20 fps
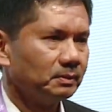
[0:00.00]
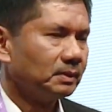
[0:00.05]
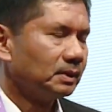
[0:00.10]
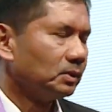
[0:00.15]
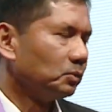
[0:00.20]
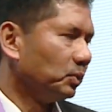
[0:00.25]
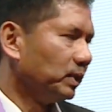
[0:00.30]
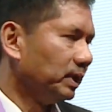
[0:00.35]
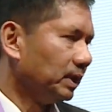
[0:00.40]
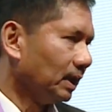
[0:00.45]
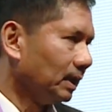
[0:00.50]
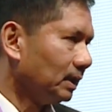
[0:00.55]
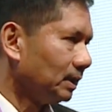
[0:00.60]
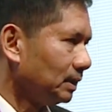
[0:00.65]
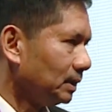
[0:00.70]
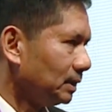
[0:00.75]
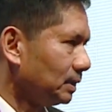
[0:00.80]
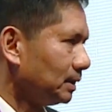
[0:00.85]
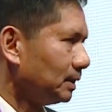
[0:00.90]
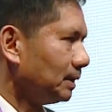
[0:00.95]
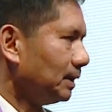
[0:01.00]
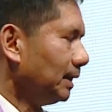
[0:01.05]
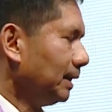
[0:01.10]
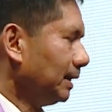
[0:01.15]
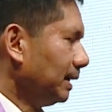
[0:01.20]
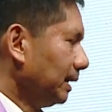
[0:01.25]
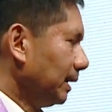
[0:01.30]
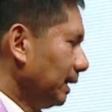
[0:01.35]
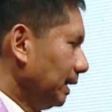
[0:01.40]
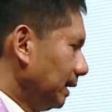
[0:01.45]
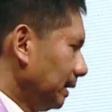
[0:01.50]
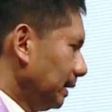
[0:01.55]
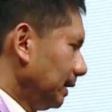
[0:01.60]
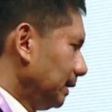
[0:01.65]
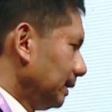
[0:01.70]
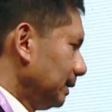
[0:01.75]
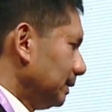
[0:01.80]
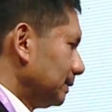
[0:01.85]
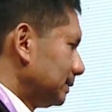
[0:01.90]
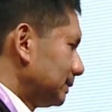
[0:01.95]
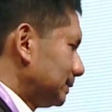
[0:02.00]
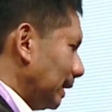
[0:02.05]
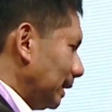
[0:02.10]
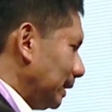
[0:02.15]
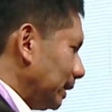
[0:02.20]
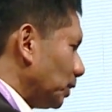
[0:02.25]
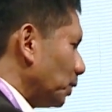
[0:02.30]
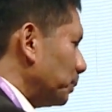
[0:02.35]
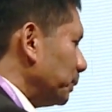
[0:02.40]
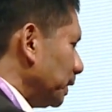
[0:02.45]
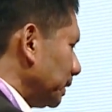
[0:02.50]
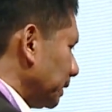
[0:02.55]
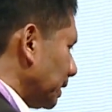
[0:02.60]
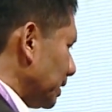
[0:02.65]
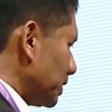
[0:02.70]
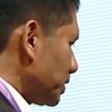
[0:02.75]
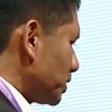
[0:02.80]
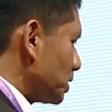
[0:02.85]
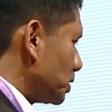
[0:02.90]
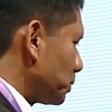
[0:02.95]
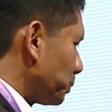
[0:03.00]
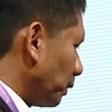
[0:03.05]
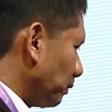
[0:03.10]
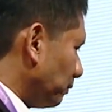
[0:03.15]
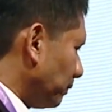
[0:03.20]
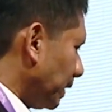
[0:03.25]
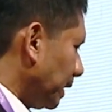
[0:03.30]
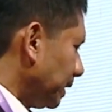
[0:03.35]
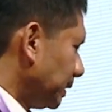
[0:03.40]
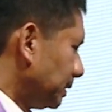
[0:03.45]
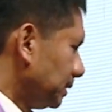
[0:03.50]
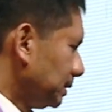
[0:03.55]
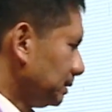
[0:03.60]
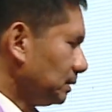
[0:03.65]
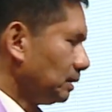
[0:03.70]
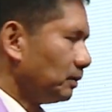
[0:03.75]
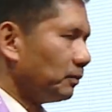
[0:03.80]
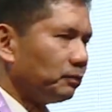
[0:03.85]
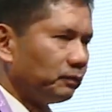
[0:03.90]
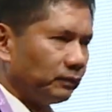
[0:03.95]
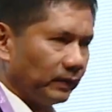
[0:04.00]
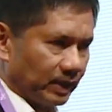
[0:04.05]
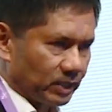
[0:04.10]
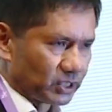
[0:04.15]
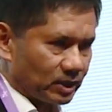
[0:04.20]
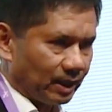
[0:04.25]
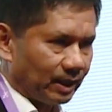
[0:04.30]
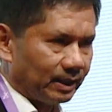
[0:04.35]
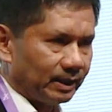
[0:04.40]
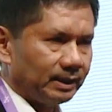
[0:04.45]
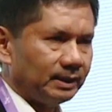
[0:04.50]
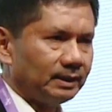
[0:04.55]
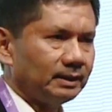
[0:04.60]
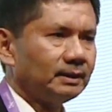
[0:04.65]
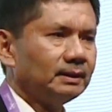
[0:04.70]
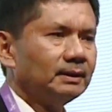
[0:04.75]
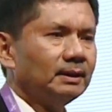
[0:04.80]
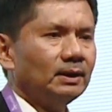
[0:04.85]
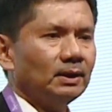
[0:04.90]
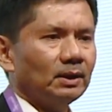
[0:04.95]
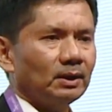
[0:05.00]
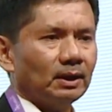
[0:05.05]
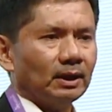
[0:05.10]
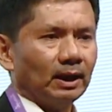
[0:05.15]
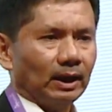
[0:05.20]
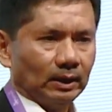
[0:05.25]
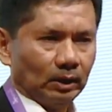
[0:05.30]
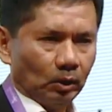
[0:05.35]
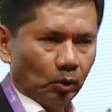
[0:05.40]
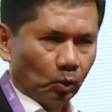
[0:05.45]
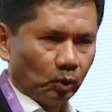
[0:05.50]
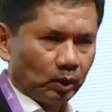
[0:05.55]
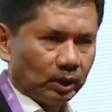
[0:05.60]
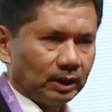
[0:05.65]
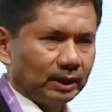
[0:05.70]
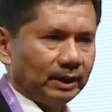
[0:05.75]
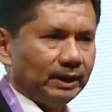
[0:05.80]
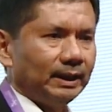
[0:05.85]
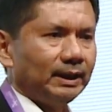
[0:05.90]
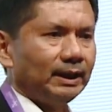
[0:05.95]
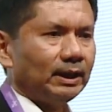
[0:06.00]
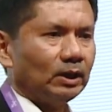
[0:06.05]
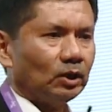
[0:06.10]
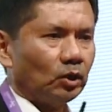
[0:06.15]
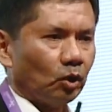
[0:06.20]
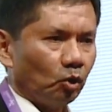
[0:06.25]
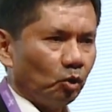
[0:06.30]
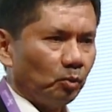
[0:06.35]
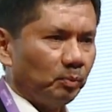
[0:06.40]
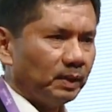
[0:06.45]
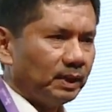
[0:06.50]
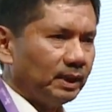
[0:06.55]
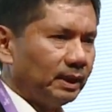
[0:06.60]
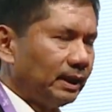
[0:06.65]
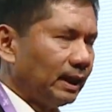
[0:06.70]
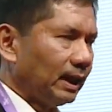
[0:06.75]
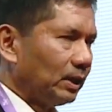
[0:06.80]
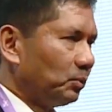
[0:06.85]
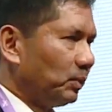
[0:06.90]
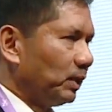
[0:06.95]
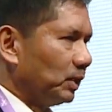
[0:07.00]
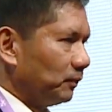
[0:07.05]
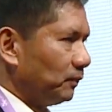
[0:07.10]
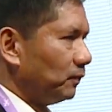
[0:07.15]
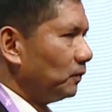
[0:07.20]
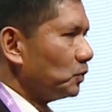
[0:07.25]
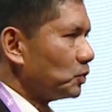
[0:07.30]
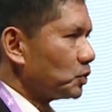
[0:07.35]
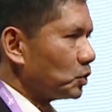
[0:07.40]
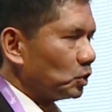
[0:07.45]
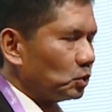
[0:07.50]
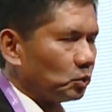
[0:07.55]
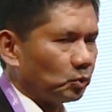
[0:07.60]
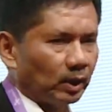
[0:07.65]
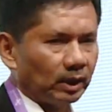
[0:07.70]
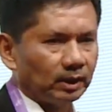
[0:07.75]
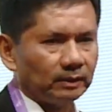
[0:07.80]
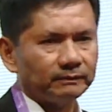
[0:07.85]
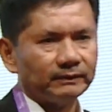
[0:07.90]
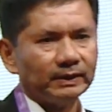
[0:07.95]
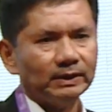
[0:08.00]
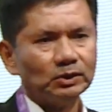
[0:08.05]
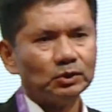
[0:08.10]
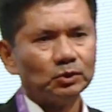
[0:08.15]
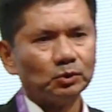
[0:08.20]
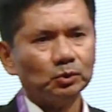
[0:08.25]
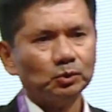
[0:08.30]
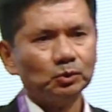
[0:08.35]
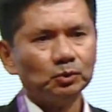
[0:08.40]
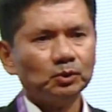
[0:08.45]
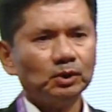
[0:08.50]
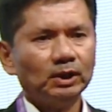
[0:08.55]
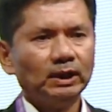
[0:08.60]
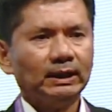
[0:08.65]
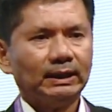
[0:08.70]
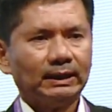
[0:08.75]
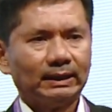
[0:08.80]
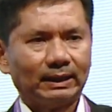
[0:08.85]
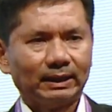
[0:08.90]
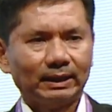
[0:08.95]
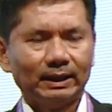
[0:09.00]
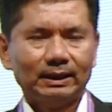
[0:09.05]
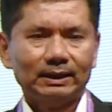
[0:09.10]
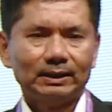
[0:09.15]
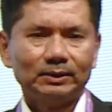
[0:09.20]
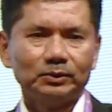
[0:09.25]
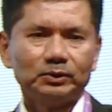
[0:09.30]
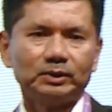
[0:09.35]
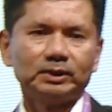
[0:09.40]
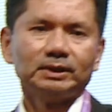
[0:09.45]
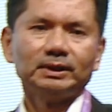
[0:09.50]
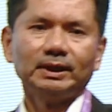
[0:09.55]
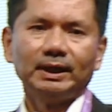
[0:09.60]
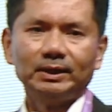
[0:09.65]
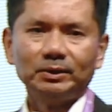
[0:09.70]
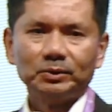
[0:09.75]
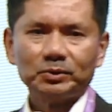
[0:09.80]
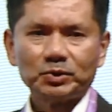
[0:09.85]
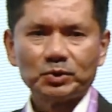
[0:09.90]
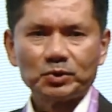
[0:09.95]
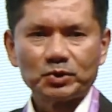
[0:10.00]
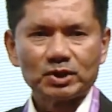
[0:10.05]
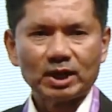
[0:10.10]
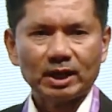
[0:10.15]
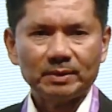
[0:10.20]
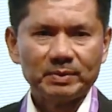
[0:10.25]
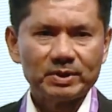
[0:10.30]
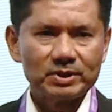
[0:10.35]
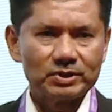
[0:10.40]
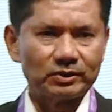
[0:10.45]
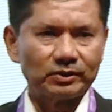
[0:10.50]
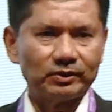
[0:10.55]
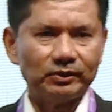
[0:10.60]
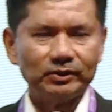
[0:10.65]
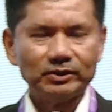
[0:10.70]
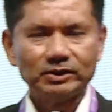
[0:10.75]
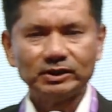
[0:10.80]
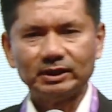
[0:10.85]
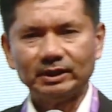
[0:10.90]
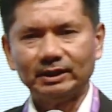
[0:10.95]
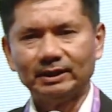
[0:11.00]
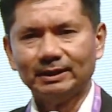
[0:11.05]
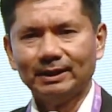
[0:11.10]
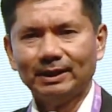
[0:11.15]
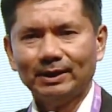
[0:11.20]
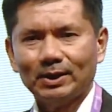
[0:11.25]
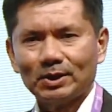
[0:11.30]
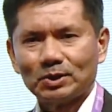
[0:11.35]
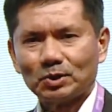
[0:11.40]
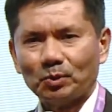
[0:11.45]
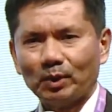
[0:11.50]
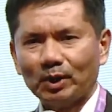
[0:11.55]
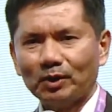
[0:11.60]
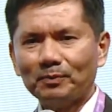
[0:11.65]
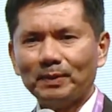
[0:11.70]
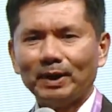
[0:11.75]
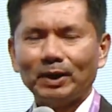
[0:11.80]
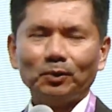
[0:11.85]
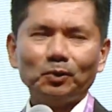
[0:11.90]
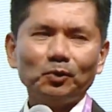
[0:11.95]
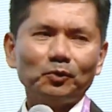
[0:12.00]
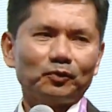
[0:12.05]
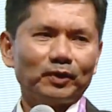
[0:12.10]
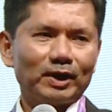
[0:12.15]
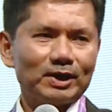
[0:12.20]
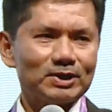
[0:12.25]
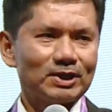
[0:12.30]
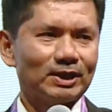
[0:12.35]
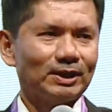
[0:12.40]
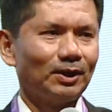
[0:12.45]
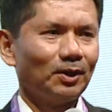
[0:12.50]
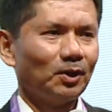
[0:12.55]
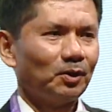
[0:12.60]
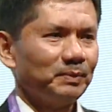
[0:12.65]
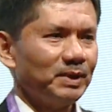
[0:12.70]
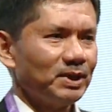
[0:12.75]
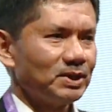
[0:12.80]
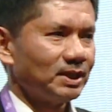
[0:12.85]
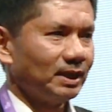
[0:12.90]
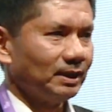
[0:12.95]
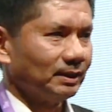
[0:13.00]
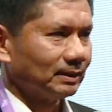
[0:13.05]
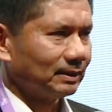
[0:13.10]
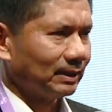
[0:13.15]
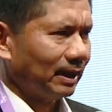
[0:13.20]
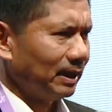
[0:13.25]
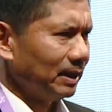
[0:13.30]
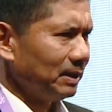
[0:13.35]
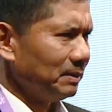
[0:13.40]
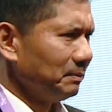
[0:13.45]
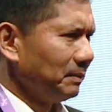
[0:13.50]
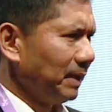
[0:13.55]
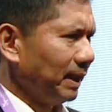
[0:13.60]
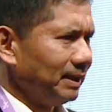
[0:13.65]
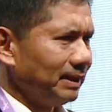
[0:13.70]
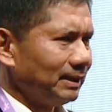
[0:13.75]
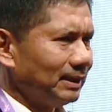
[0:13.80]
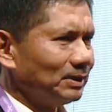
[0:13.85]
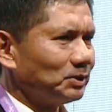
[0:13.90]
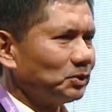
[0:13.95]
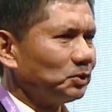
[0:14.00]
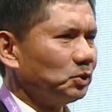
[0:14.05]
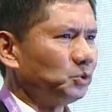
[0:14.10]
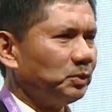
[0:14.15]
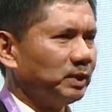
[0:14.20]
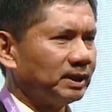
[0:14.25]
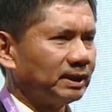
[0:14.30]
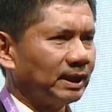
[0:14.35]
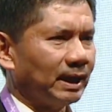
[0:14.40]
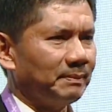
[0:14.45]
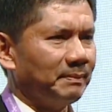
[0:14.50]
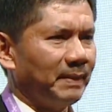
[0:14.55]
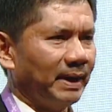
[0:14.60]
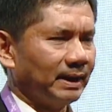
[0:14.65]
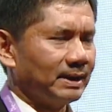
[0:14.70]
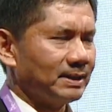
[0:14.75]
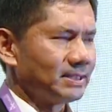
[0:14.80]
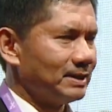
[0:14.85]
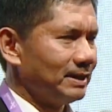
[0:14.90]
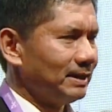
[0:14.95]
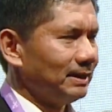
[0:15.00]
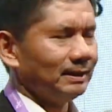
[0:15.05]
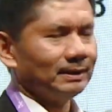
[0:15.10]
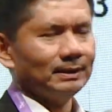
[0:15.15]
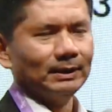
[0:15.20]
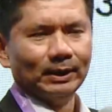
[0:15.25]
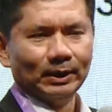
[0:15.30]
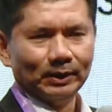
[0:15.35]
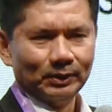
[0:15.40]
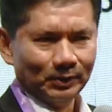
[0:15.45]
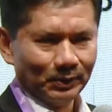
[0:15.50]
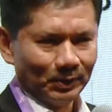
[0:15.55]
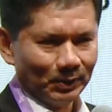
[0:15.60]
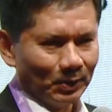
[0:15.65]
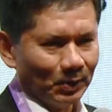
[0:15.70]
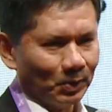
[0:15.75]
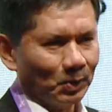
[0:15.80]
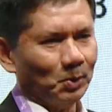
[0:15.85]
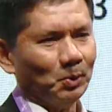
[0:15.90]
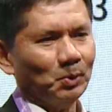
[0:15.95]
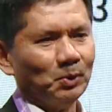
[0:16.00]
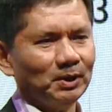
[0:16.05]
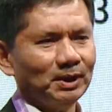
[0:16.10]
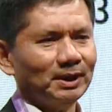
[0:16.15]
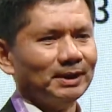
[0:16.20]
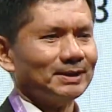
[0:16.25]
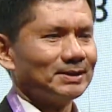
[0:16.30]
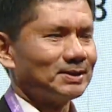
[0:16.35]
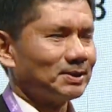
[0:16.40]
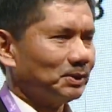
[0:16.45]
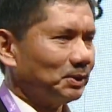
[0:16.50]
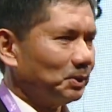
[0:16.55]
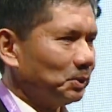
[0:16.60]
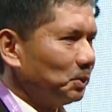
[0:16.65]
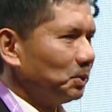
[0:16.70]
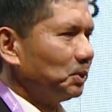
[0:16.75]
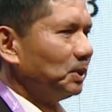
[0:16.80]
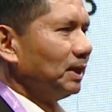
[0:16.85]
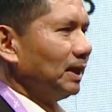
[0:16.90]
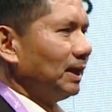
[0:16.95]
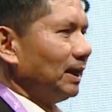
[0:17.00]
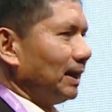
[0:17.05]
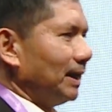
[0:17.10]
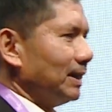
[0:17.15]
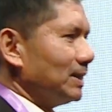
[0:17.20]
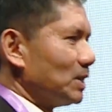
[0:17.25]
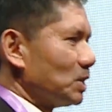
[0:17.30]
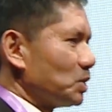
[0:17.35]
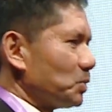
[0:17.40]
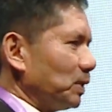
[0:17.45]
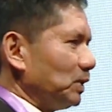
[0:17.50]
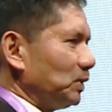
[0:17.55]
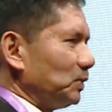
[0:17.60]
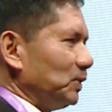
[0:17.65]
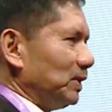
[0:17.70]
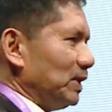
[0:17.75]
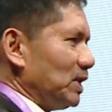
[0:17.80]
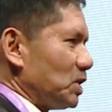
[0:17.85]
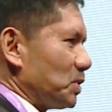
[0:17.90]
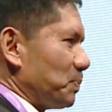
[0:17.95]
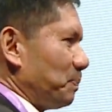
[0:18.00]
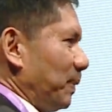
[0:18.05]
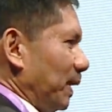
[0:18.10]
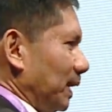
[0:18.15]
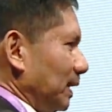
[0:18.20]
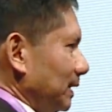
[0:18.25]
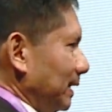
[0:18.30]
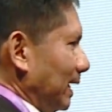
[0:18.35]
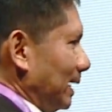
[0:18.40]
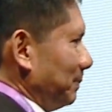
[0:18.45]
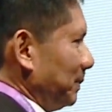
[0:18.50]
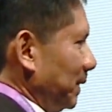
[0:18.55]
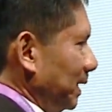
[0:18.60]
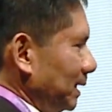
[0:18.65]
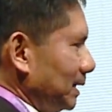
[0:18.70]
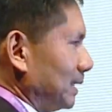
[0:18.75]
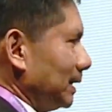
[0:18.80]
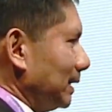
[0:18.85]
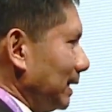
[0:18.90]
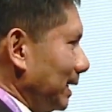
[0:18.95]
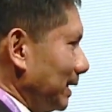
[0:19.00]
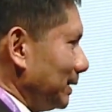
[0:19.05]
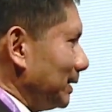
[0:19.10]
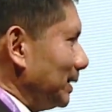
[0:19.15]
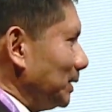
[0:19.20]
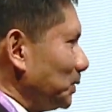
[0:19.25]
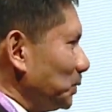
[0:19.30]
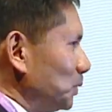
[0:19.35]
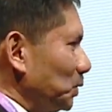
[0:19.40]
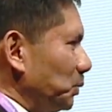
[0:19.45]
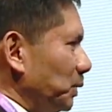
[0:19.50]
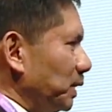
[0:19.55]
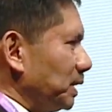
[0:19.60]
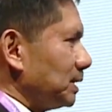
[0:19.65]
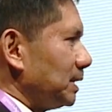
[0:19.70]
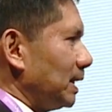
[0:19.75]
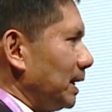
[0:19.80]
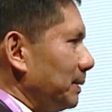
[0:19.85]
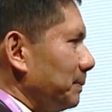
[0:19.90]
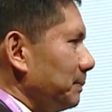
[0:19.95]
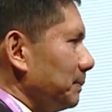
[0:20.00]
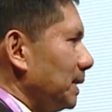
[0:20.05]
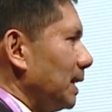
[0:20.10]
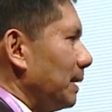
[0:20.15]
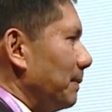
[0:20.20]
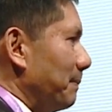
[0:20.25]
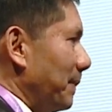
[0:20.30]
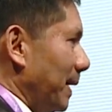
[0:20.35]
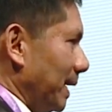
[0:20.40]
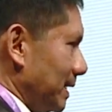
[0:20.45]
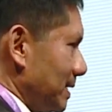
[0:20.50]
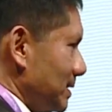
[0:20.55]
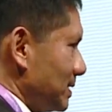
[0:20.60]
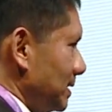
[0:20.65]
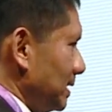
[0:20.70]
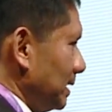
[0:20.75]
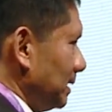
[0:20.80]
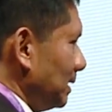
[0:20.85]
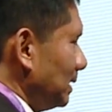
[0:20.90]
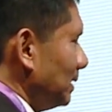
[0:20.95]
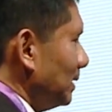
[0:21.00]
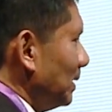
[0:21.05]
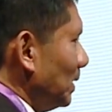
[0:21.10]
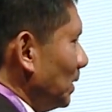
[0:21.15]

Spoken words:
We are a telecommunications provider, fixed line, locally, globally, and we have also dwelled into cloud and also cybersecurity. So one of my old friends in the lobby said, Time, anything to do with Time magazine? No. So I just want to dispel that myth. Nothing to do with Time magazine.